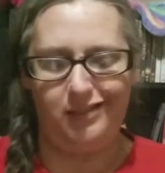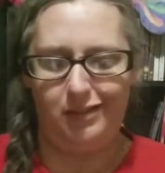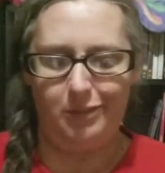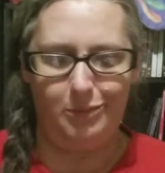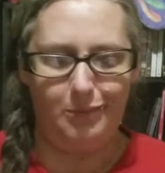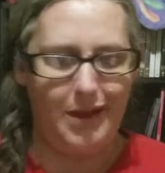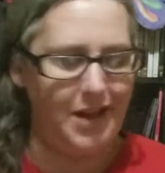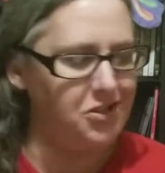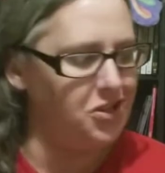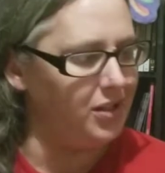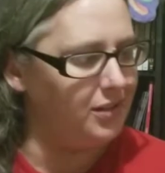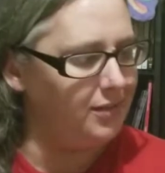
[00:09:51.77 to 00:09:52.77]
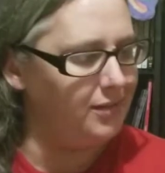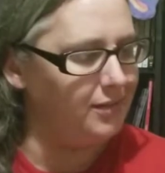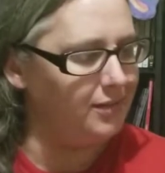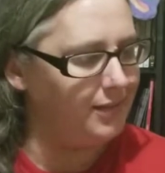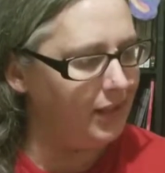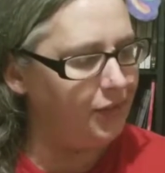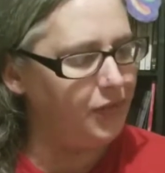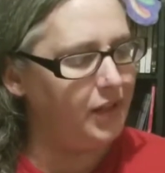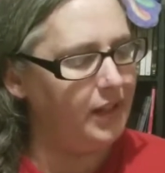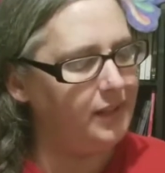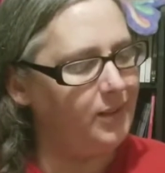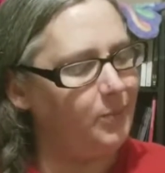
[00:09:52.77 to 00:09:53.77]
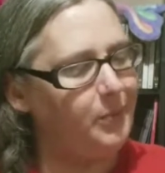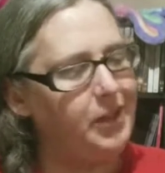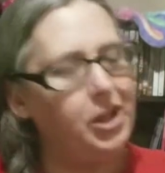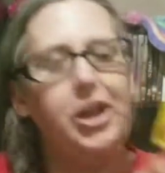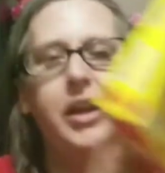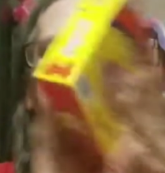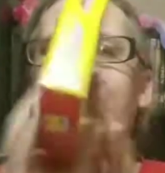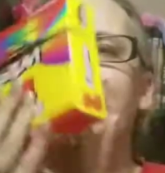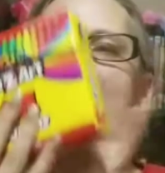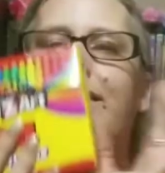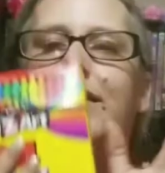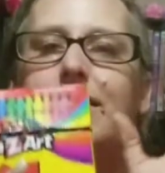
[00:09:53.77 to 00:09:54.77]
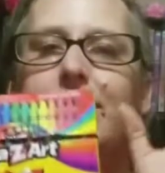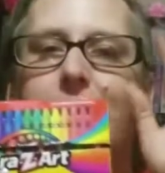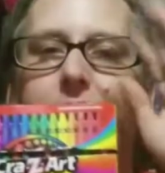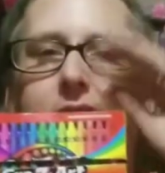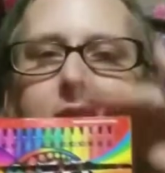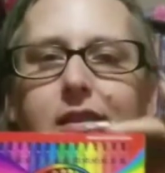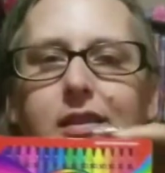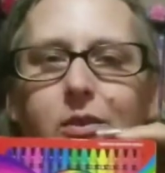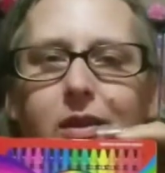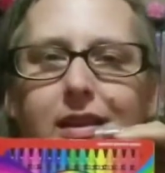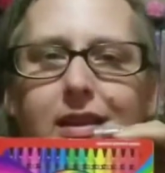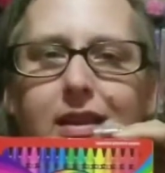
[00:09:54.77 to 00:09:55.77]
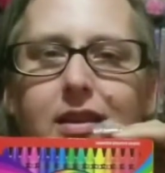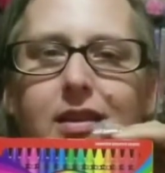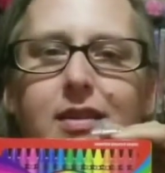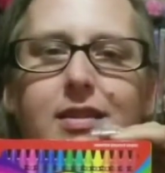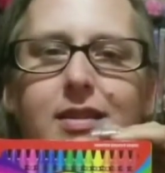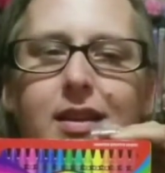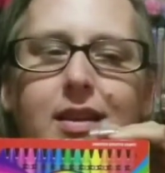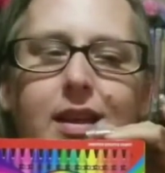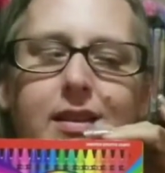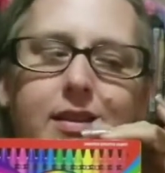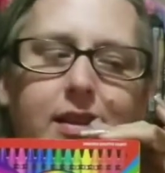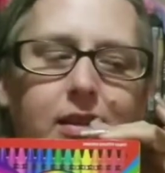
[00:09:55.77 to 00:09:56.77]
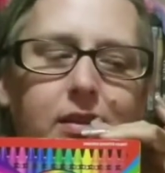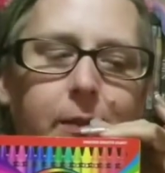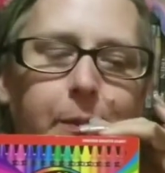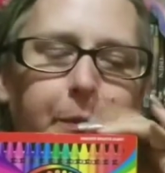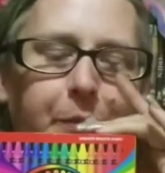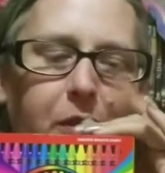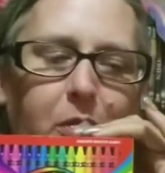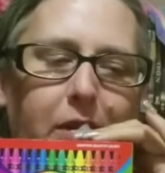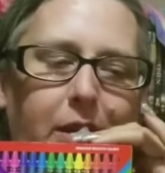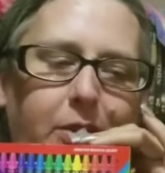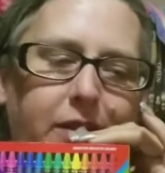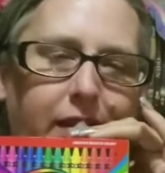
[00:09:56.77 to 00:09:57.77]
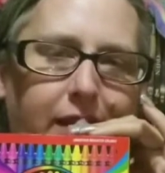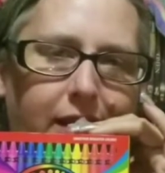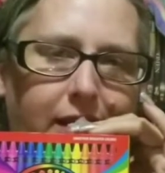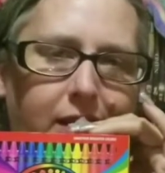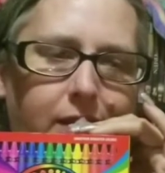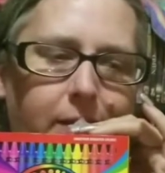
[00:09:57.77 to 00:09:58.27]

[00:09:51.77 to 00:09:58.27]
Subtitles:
much different experience with these than I did when I was a kid.